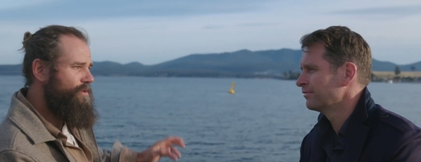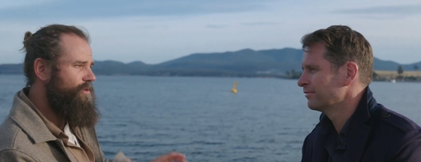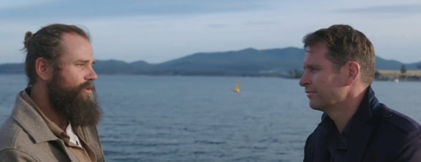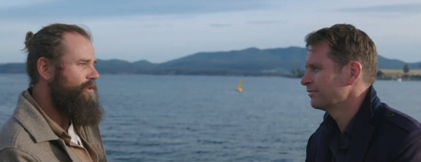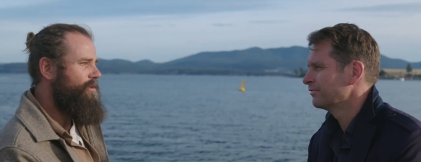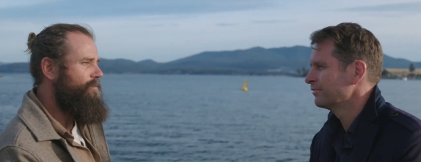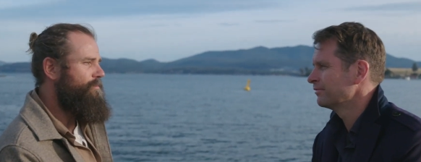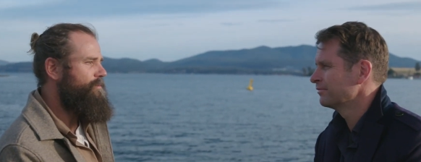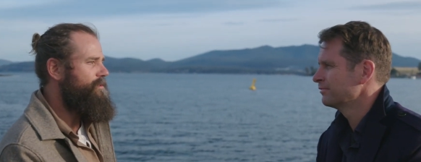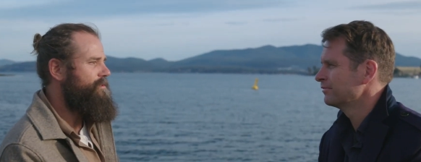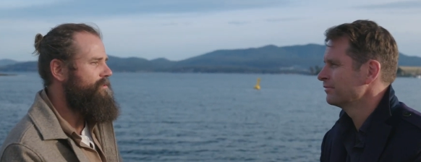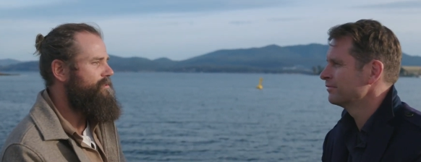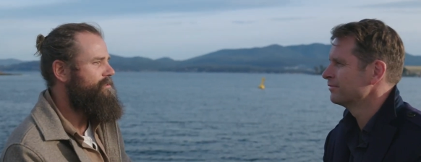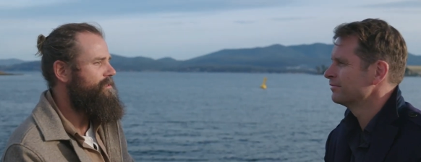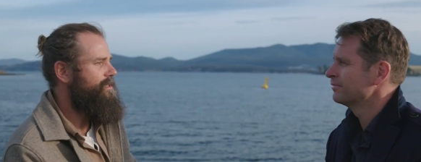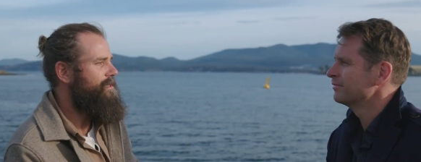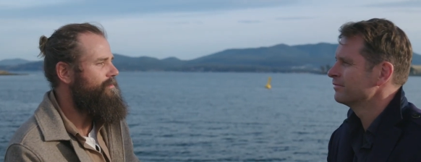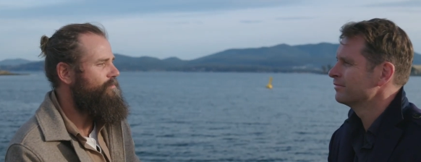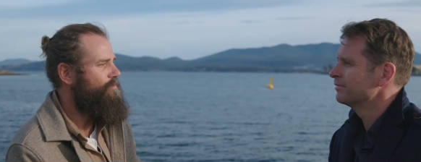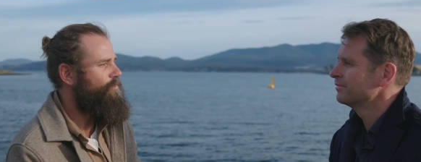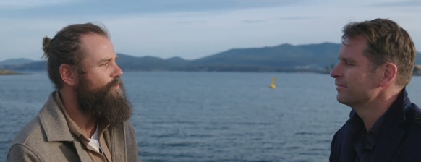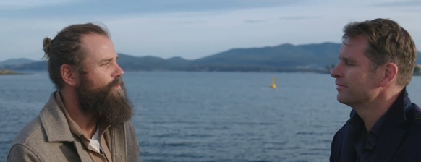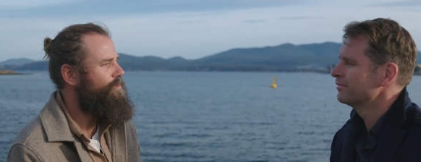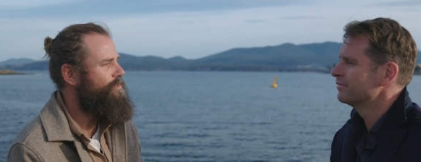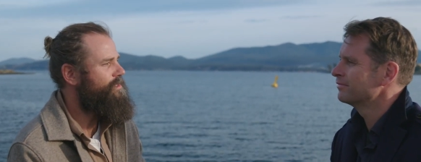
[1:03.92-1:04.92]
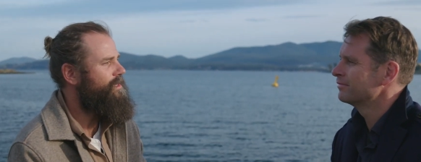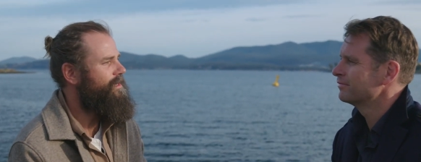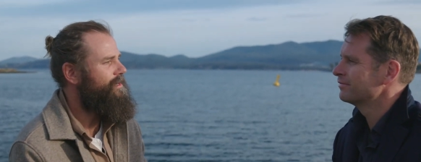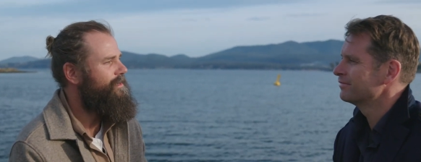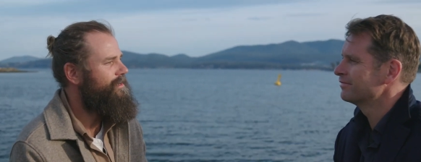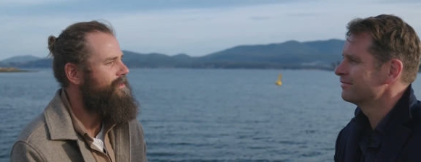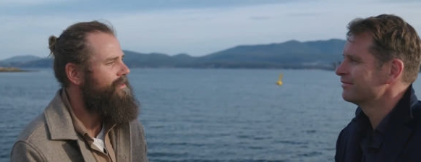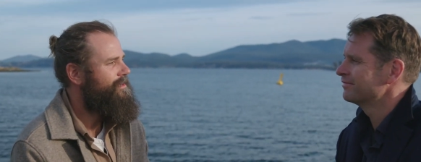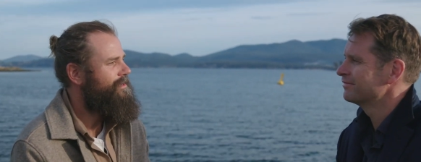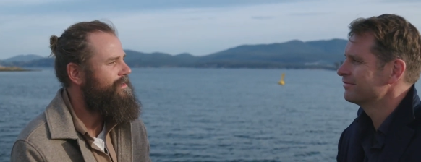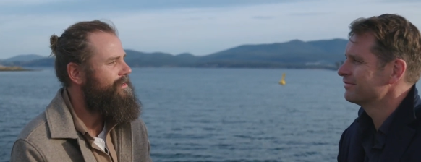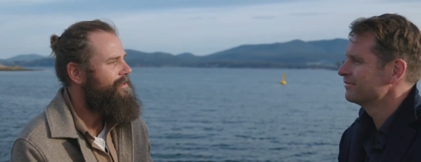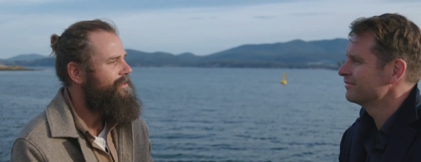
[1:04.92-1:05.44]
Speaker 1: kilometres deep water.
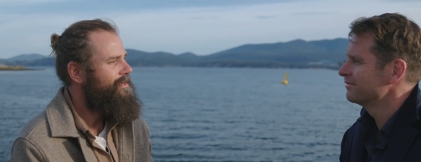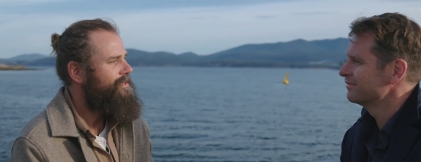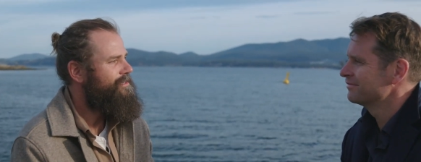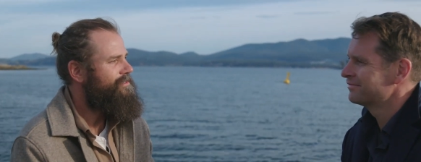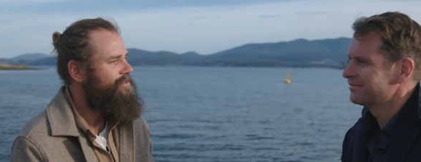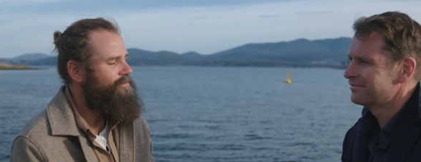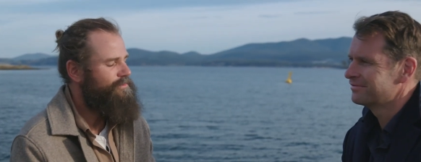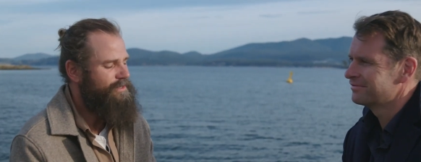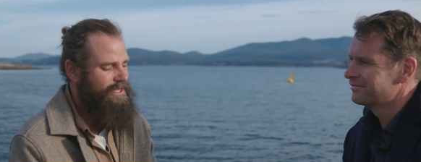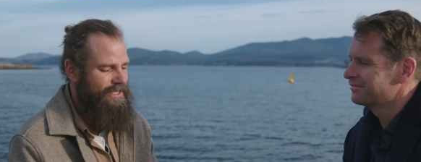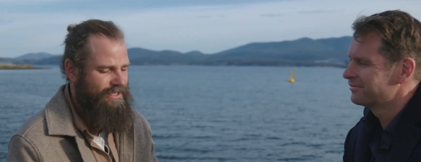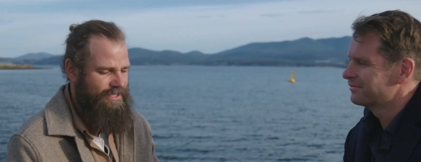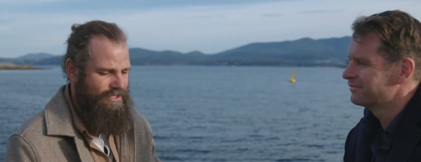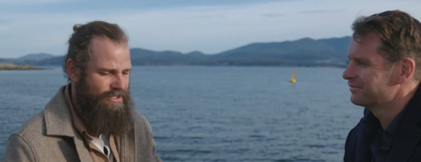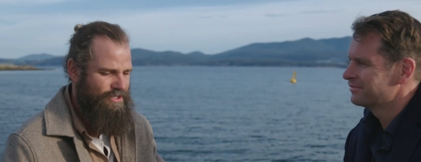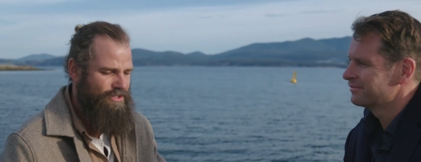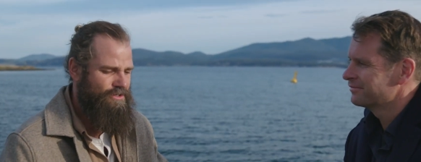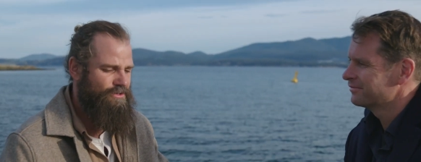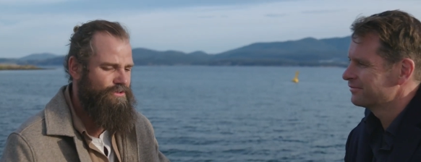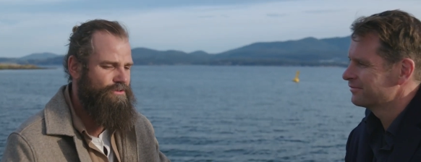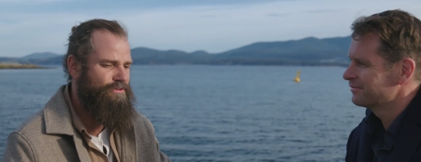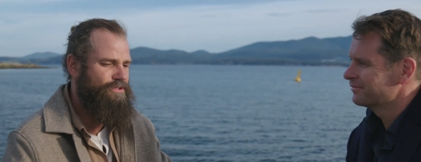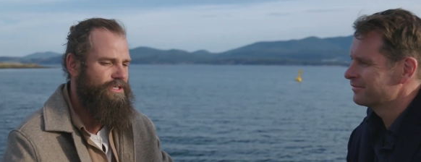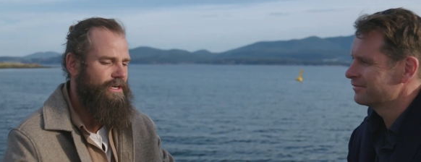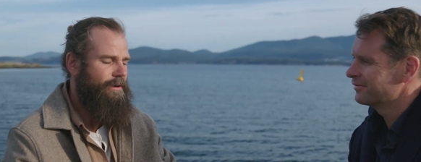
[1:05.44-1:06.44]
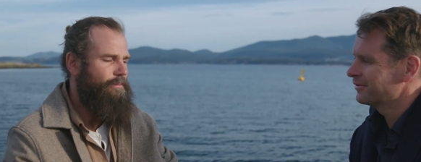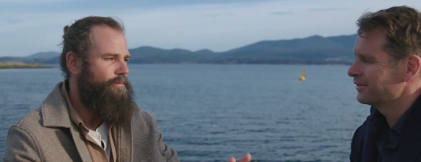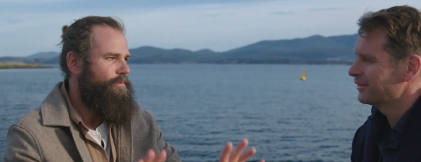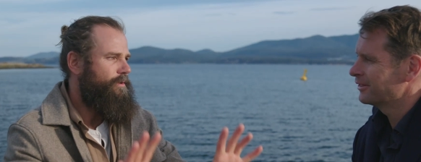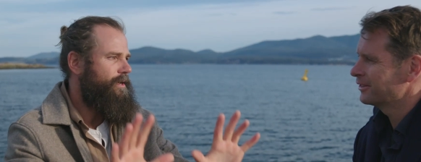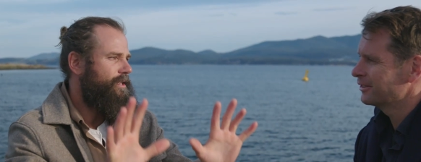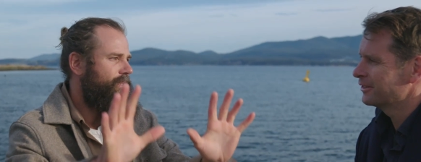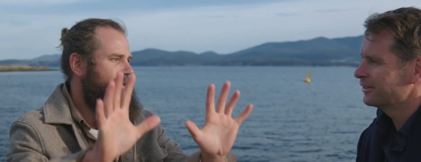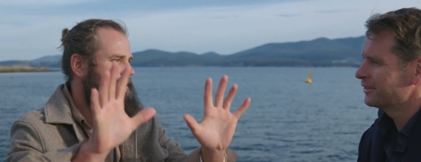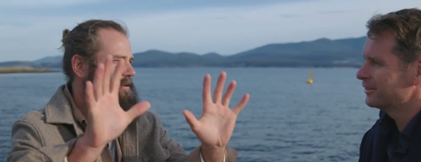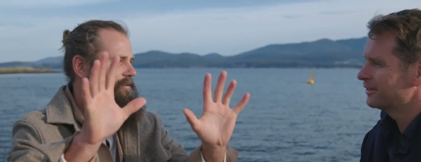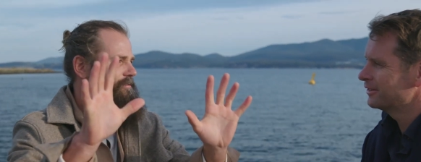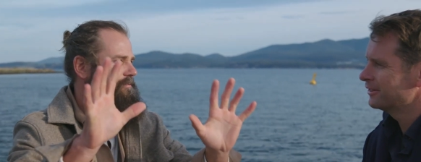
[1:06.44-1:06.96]
And so we get this huge
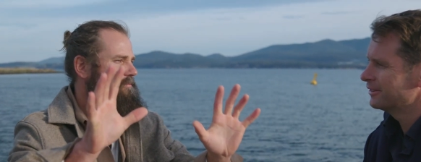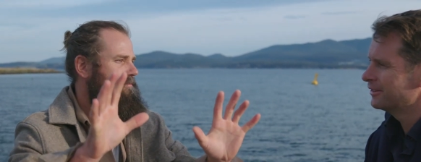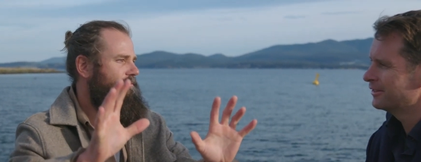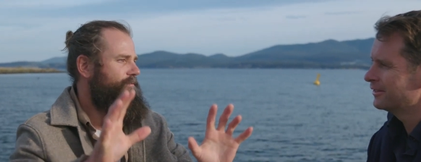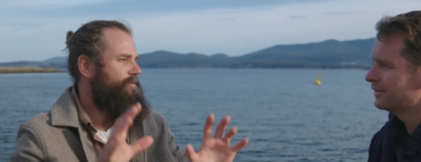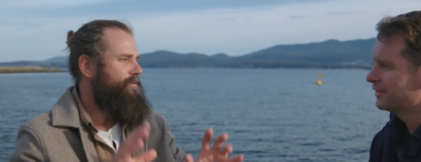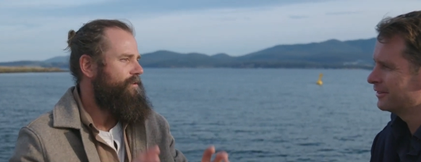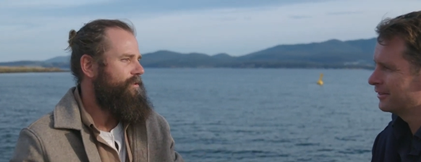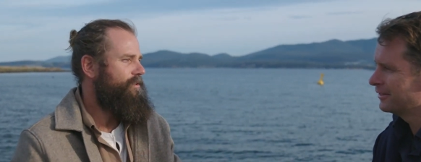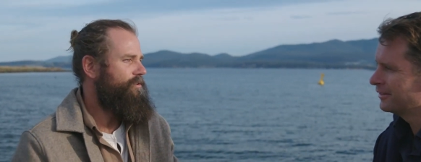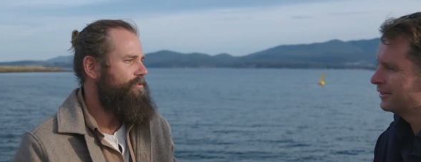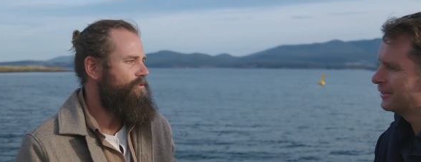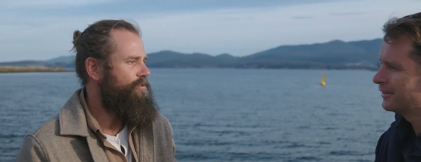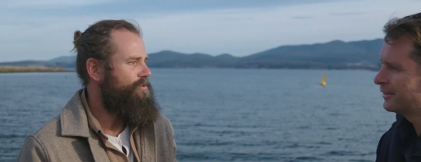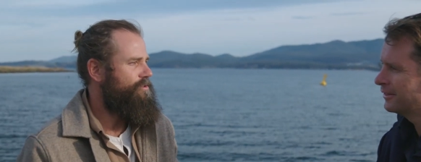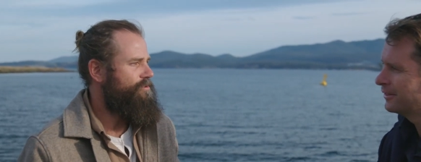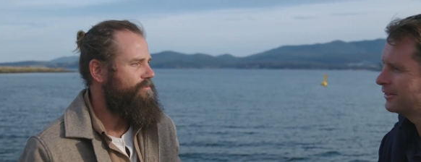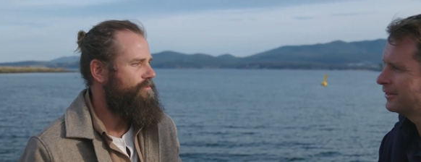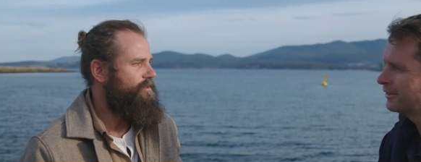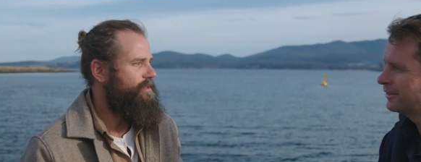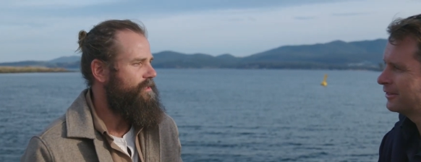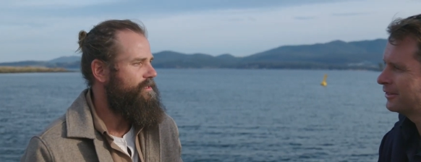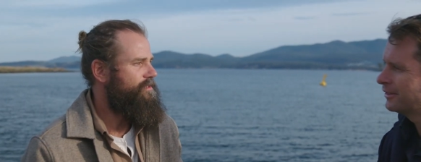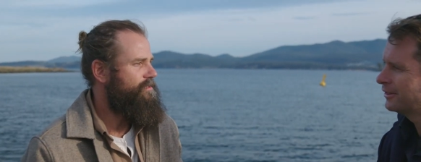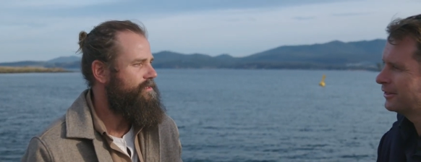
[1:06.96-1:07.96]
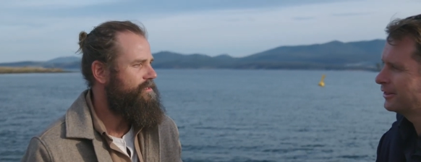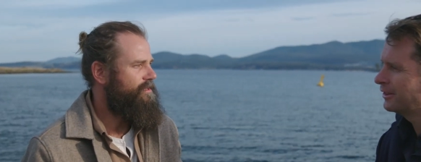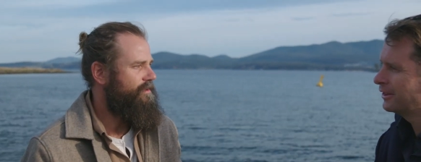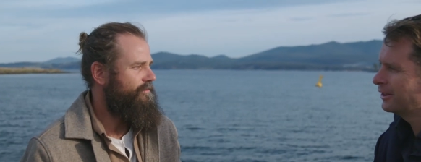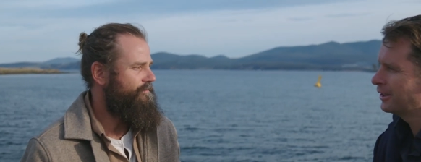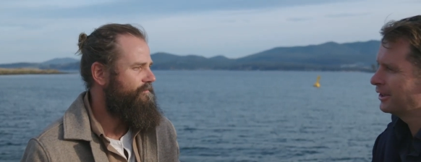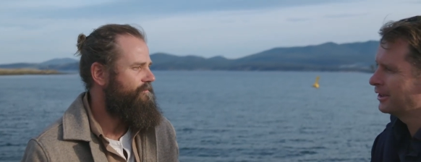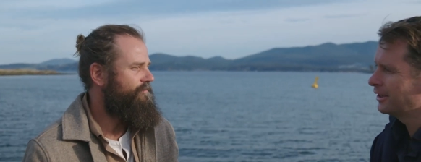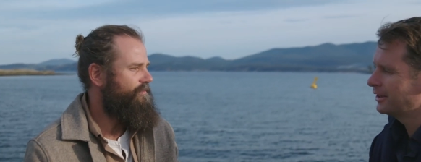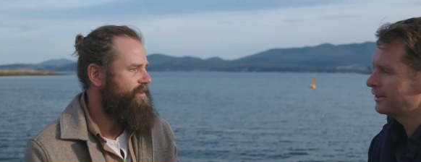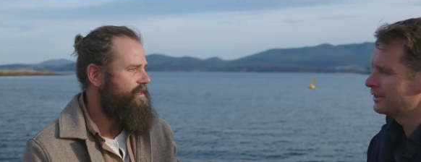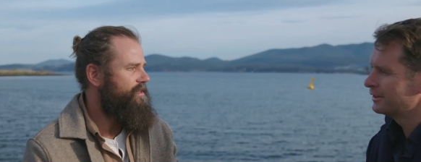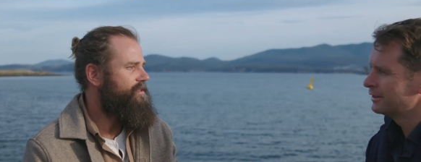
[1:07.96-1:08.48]
upwelling of nutrients that
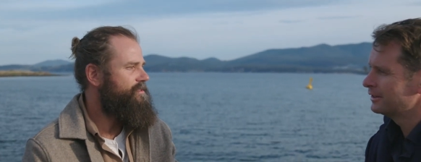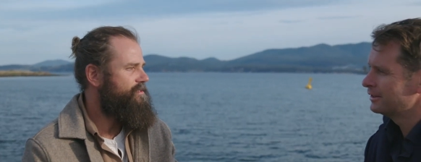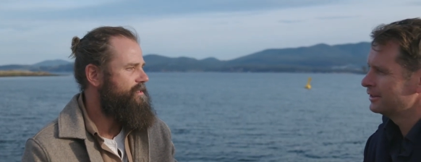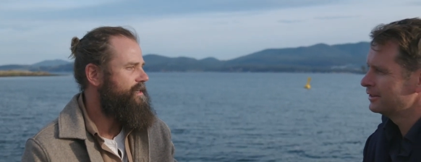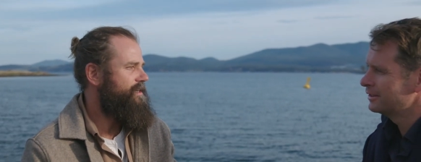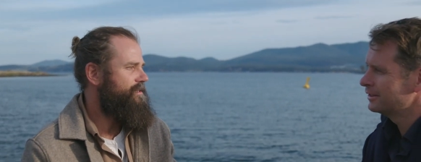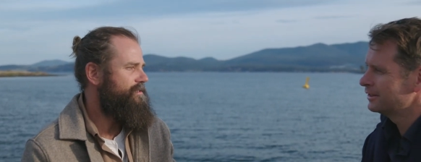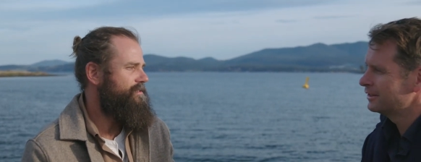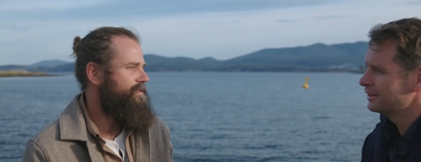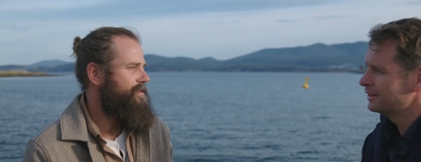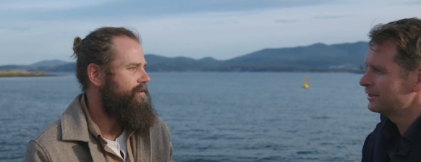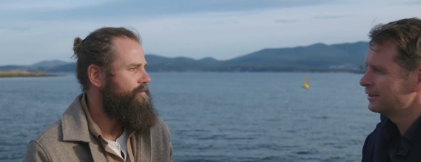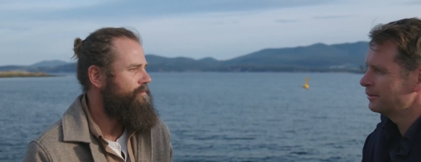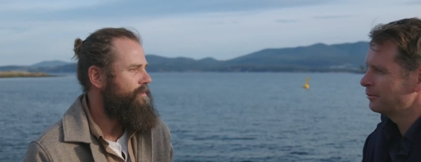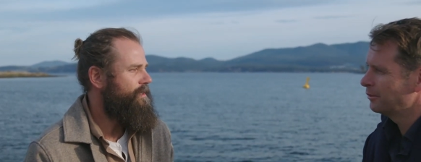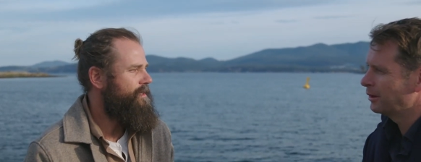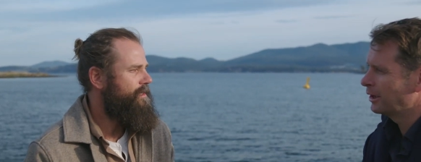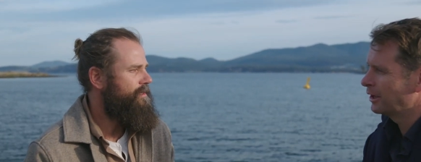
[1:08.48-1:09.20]
yeah. feeds our seaweed.